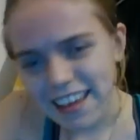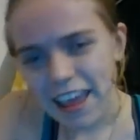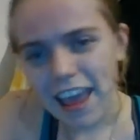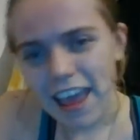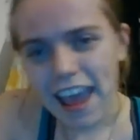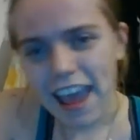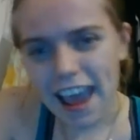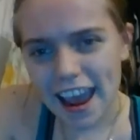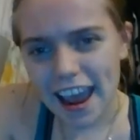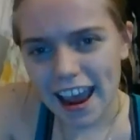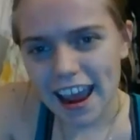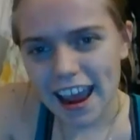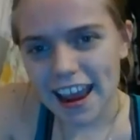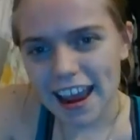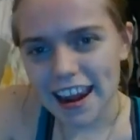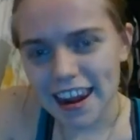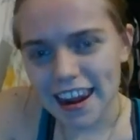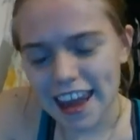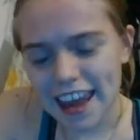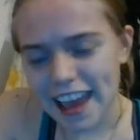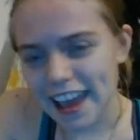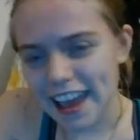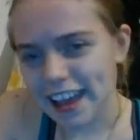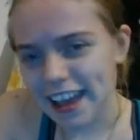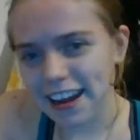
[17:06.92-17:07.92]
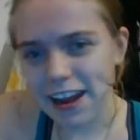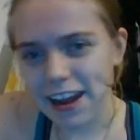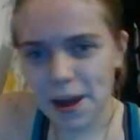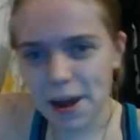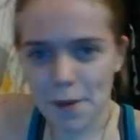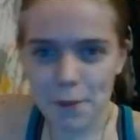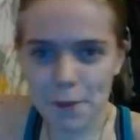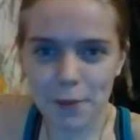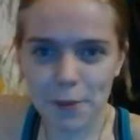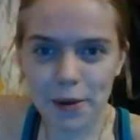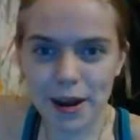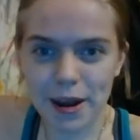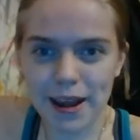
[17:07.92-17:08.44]
And I ended up
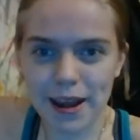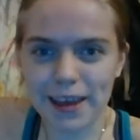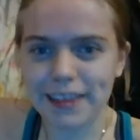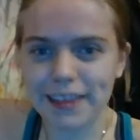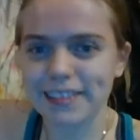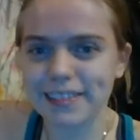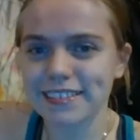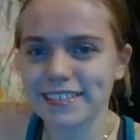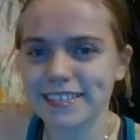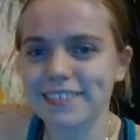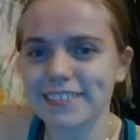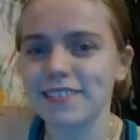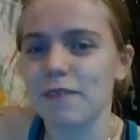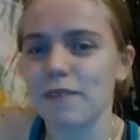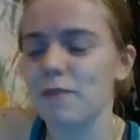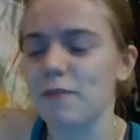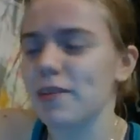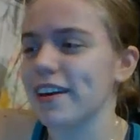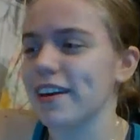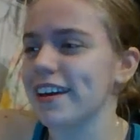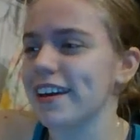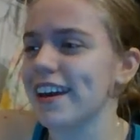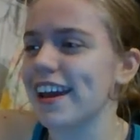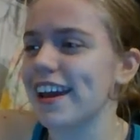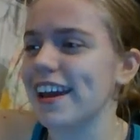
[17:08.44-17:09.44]
winning something.